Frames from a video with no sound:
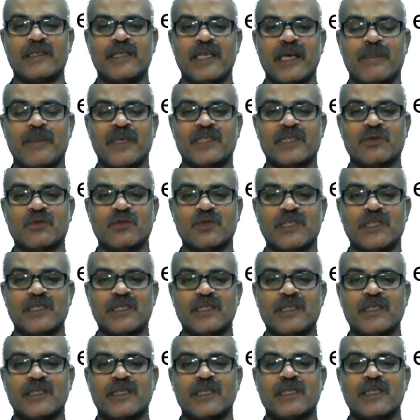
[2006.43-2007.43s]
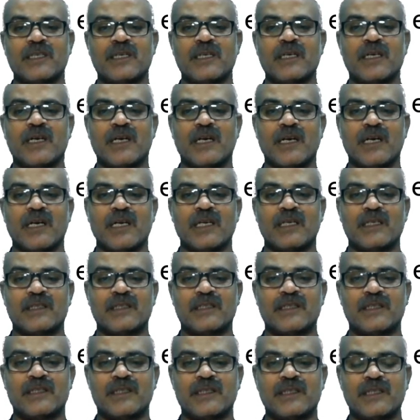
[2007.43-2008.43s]
damage to the
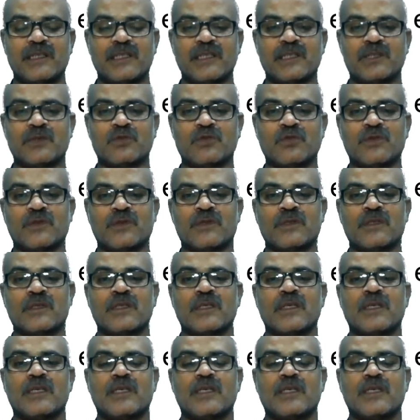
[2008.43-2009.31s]
tissues.